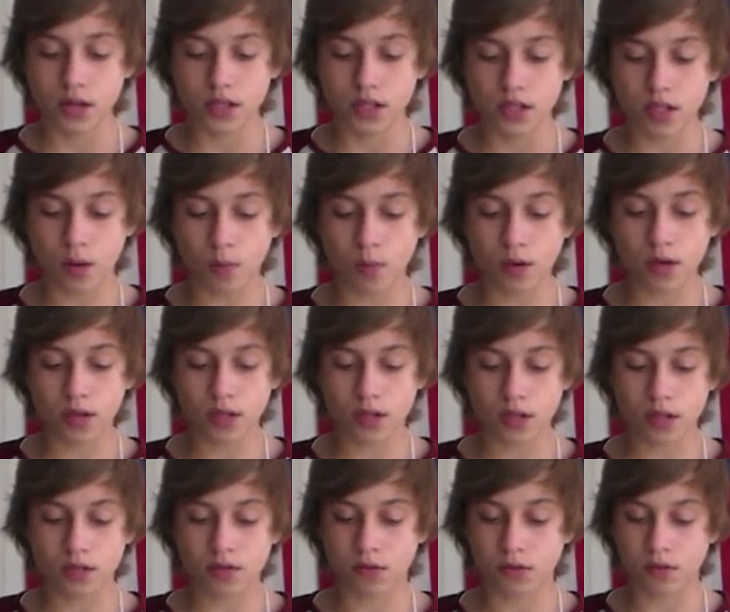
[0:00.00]
Someone in
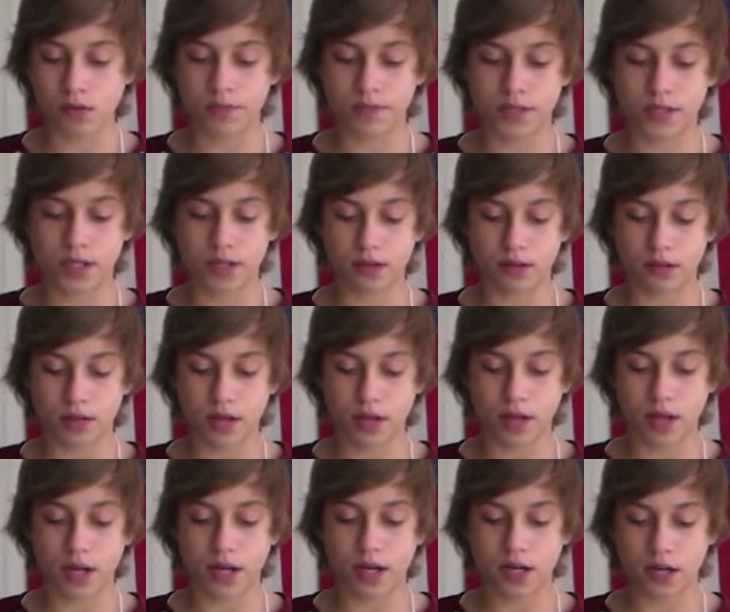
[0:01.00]
this courtroom is
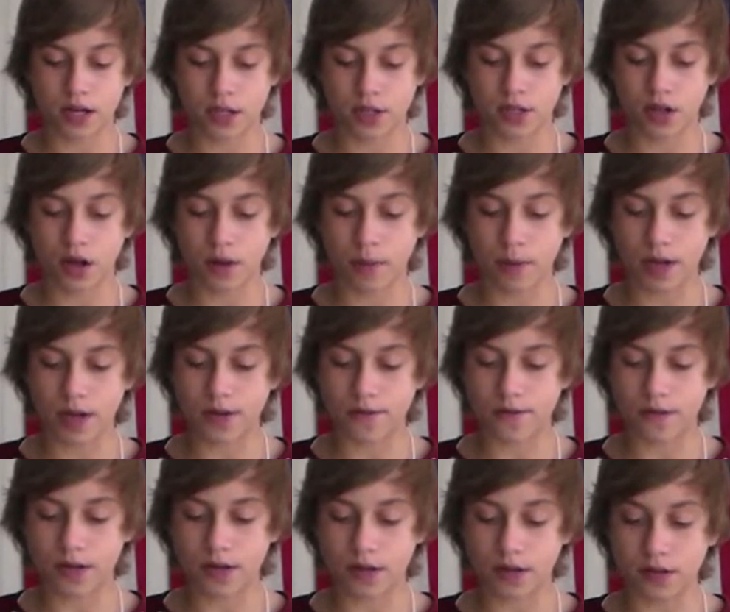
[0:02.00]
guilty, and it is not my
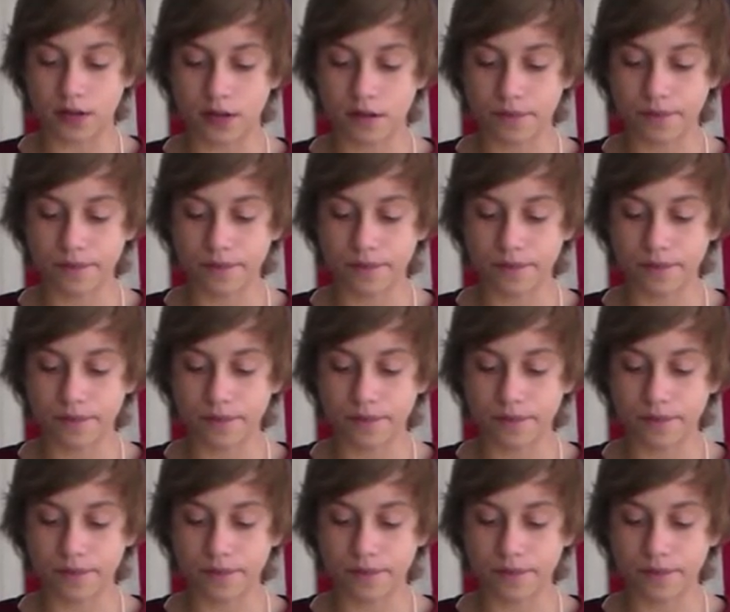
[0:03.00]
defendant.